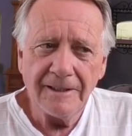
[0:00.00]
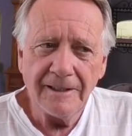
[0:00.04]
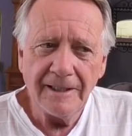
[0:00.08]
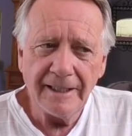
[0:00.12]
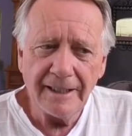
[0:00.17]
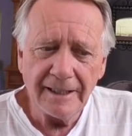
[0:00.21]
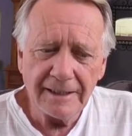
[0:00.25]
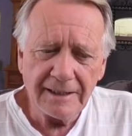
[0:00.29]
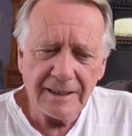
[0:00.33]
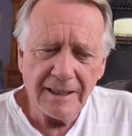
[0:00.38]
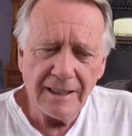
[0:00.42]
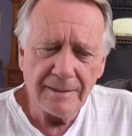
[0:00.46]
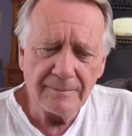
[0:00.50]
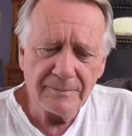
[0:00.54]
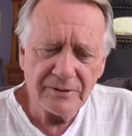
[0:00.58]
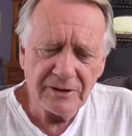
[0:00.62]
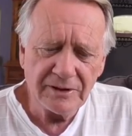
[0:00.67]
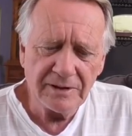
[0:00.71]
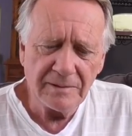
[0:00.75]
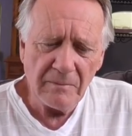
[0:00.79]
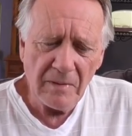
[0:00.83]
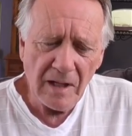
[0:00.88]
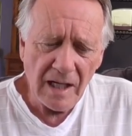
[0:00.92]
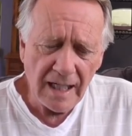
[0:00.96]
And it comes
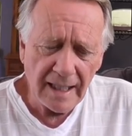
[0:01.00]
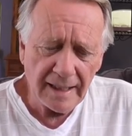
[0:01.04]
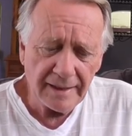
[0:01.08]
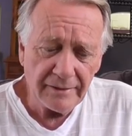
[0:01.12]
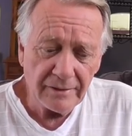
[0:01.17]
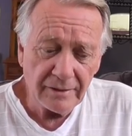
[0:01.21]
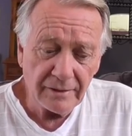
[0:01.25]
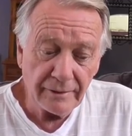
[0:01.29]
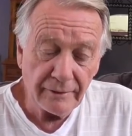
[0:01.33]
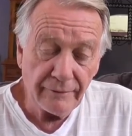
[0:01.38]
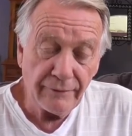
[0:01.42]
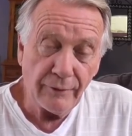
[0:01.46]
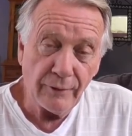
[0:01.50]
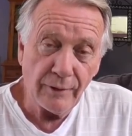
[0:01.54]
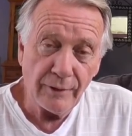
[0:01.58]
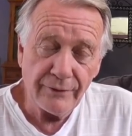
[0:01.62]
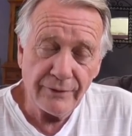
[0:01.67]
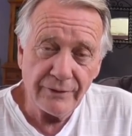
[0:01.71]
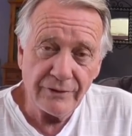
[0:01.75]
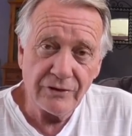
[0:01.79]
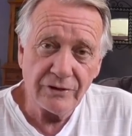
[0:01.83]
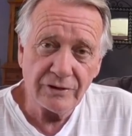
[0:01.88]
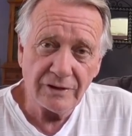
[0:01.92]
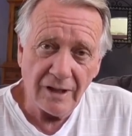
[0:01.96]
to mind on the
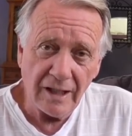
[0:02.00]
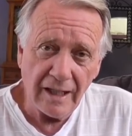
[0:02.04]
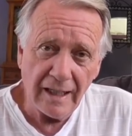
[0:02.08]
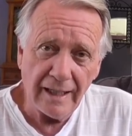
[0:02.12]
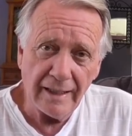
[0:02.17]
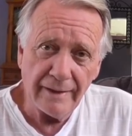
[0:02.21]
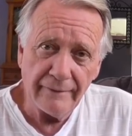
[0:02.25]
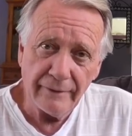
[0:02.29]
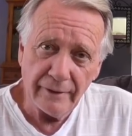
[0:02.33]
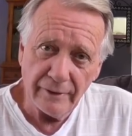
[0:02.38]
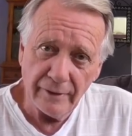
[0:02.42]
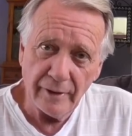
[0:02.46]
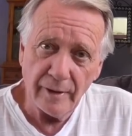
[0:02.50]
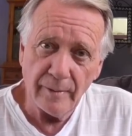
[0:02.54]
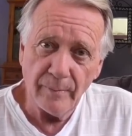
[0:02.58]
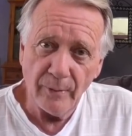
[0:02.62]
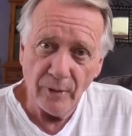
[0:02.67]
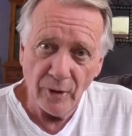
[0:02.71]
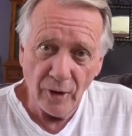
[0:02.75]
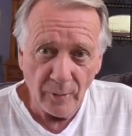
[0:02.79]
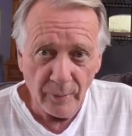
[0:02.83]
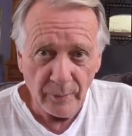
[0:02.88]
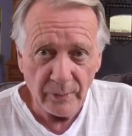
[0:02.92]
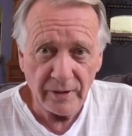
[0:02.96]
4th of July, very
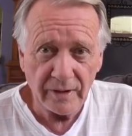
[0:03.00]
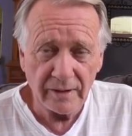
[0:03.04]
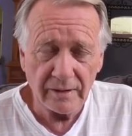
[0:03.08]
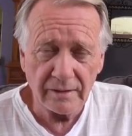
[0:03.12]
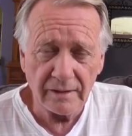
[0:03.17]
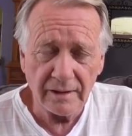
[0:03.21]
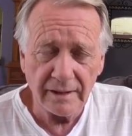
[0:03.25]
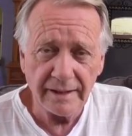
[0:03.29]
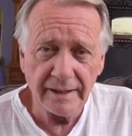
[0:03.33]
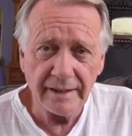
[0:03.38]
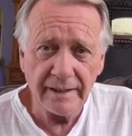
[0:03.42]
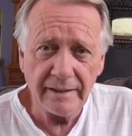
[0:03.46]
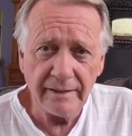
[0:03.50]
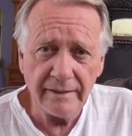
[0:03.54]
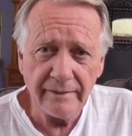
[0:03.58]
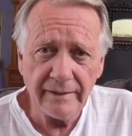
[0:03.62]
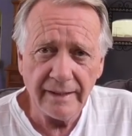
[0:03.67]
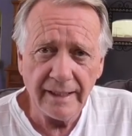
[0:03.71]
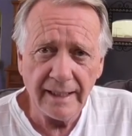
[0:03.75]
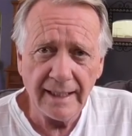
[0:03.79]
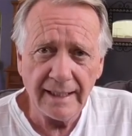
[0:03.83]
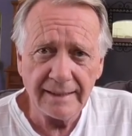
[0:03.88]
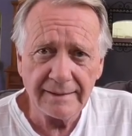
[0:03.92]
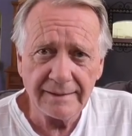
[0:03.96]
appropriately,
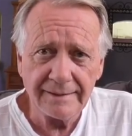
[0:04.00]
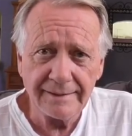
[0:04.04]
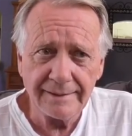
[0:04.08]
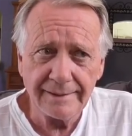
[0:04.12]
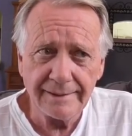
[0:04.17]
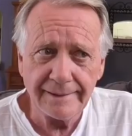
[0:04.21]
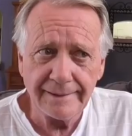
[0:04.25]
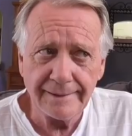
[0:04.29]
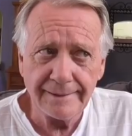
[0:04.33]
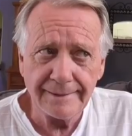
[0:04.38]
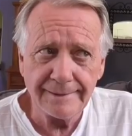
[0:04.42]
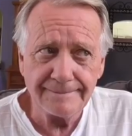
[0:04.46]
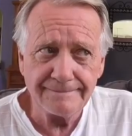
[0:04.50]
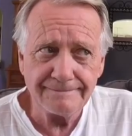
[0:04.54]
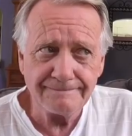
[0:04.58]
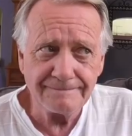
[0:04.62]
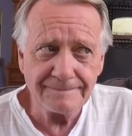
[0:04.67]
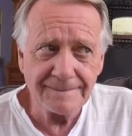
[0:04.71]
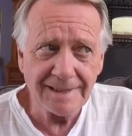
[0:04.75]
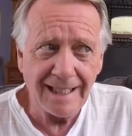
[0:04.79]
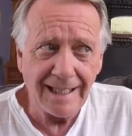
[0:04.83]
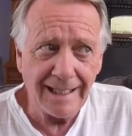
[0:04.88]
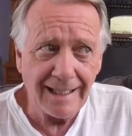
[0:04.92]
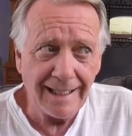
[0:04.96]
that
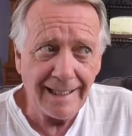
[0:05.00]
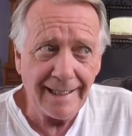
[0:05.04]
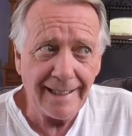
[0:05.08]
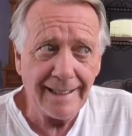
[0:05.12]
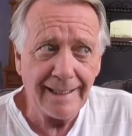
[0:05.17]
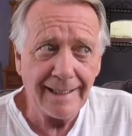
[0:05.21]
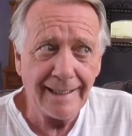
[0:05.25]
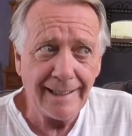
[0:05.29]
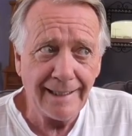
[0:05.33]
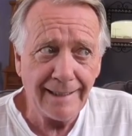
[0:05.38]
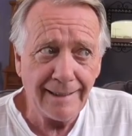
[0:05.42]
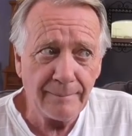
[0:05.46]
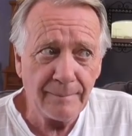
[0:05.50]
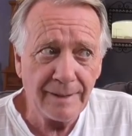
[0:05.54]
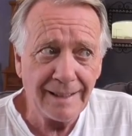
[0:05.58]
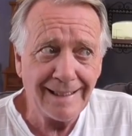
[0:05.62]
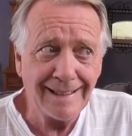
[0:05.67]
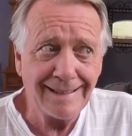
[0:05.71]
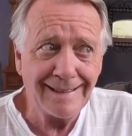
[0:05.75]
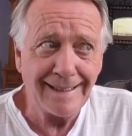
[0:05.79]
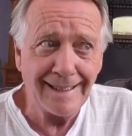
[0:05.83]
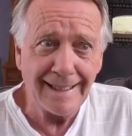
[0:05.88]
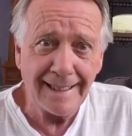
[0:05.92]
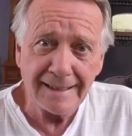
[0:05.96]
I am
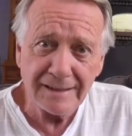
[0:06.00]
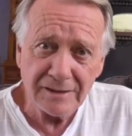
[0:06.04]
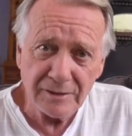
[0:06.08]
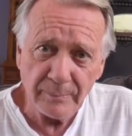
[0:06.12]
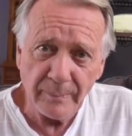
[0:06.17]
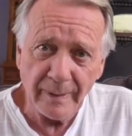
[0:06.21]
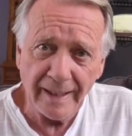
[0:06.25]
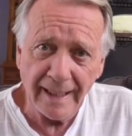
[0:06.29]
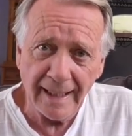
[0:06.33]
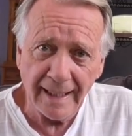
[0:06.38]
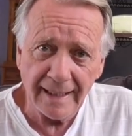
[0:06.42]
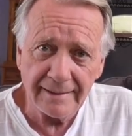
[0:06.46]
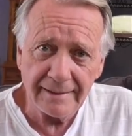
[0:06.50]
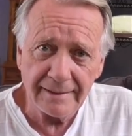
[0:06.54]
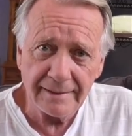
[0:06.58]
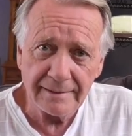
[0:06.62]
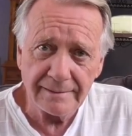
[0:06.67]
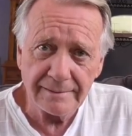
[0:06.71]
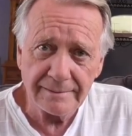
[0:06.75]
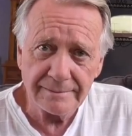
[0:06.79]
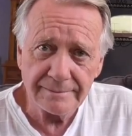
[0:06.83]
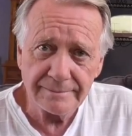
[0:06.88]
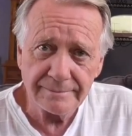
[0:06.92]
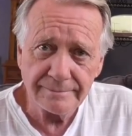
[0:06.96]
an expat.
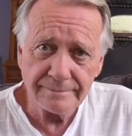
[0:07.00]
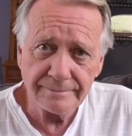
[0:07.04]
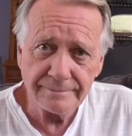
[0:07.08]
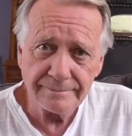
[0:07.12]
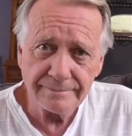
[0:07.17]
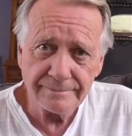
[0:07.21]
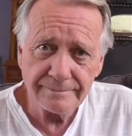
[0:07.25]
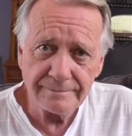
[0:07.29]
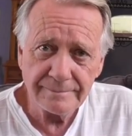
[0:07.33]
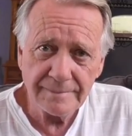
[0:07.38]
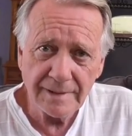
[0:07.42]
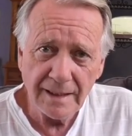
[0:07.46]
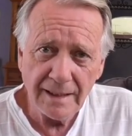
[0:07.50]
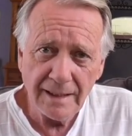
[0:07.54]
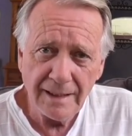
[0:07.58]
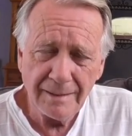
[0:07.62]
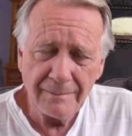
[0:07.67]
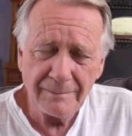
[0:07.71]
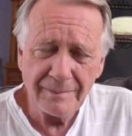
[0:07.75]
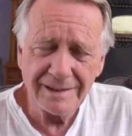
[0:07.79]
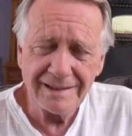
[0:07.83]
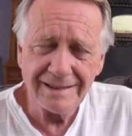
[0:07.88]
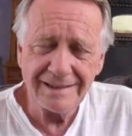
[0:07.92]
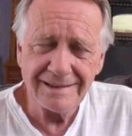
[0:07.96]

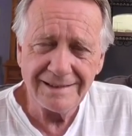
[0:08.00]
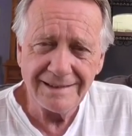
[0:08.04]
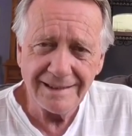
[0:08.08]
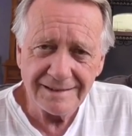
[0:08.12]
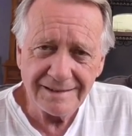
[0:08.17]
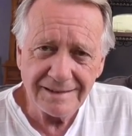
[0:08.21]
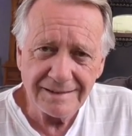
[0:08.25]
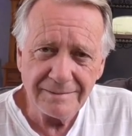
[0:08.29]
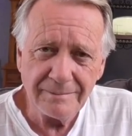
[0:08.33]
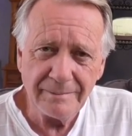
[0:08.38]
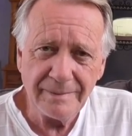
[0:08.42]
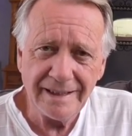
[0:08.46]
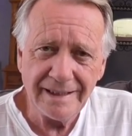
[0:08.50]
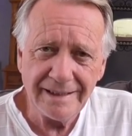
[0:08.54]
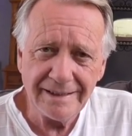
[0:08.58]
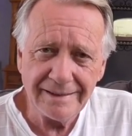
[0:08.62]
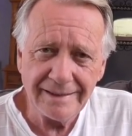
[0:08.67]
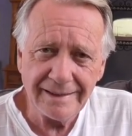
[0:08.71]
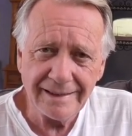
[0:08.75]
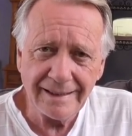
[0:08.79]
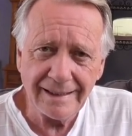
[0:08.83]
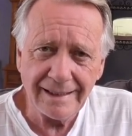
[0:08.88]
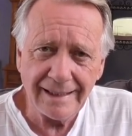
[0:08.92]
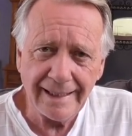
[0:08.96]
But that doesn't mean
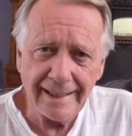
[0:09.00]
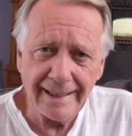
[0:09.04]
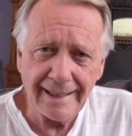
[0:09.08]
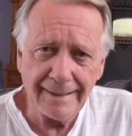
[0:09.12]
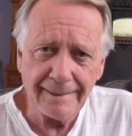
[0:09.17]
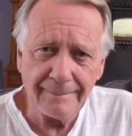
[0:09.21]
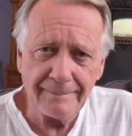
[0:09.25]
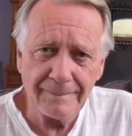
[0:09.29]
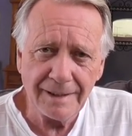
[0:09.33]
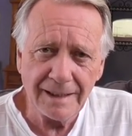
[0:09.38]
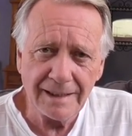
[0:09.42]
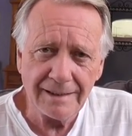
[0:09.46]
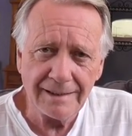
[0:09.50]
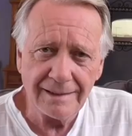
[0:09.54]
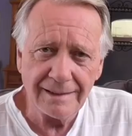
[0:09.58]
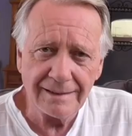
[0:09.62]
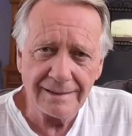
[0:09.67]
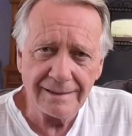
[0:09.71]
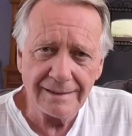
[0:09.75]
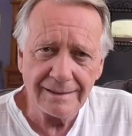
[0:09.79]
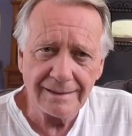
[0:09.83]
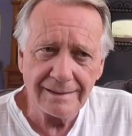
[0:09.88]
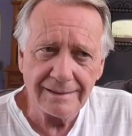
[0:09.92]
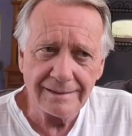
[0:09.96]
that I am
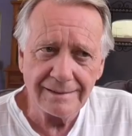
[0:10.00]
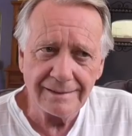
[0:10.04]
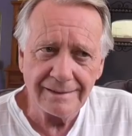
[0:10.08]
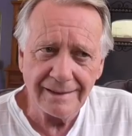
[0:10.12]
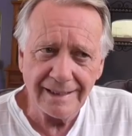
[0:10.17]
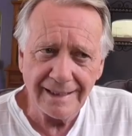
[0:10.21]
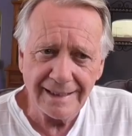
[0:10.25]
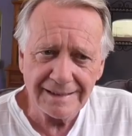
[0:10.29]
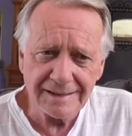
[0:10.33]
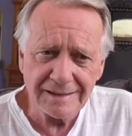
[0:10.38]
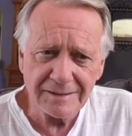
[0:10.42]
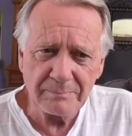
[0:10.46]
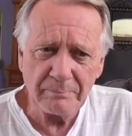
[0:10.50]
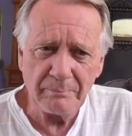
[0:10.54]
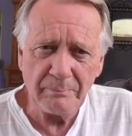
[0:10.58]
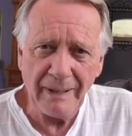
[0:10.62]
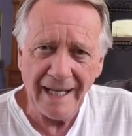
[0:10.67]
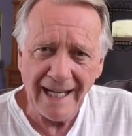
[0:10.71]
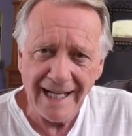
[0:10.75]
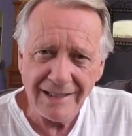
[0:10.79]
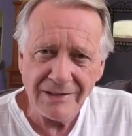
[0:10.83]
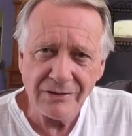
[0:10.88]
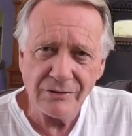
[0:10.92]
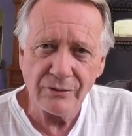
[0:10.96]
less
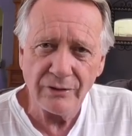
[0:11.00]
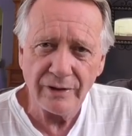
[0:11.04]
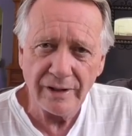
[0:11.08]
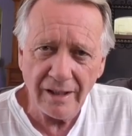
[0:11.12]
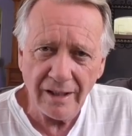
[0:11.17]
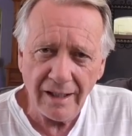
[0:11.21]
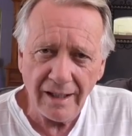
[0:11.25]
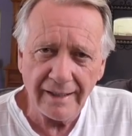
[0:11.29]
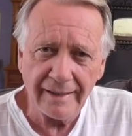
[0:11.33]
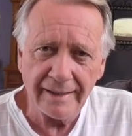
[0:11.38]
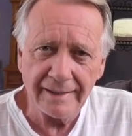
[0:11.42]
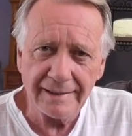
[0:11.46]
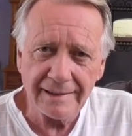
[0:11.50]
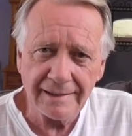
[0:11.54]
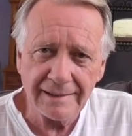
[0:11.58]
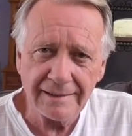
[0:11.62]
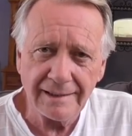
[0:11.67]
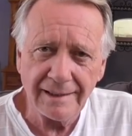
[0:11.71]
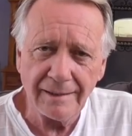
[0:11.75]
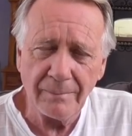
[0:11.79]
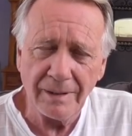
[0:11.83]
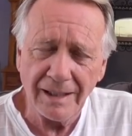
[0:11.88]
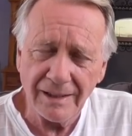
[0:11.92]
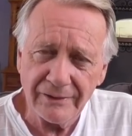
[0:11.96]
patriotic
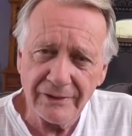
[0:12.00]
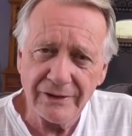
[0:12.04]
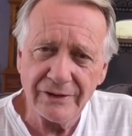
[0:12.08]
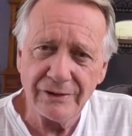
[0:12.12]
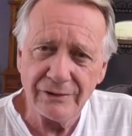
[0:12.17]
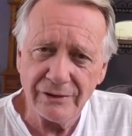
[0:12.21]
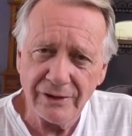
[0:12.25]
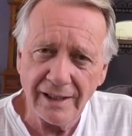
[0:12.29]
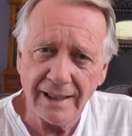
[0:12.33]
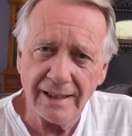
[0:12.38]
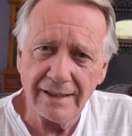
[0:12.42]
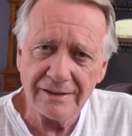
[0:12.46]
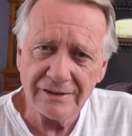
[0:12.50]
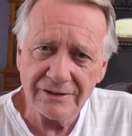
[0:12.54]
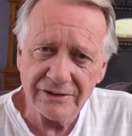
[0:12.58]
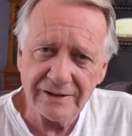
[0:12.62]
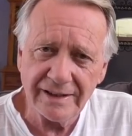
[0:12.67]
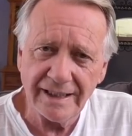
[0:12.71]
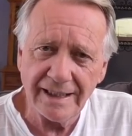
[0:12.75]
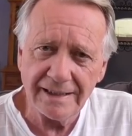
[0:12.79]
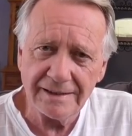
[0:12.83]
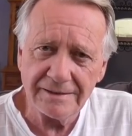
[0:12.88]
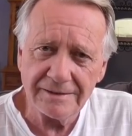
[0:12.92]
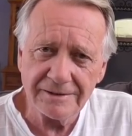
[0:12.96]
about the United
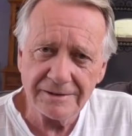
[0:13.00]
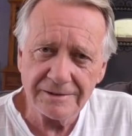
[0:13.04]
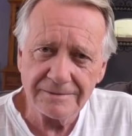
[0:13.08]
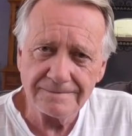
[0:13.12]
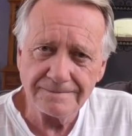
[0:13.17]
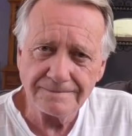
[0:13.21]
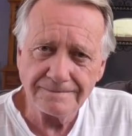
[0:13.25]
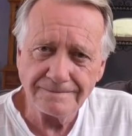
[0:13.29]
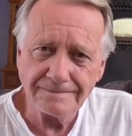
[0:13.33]
States.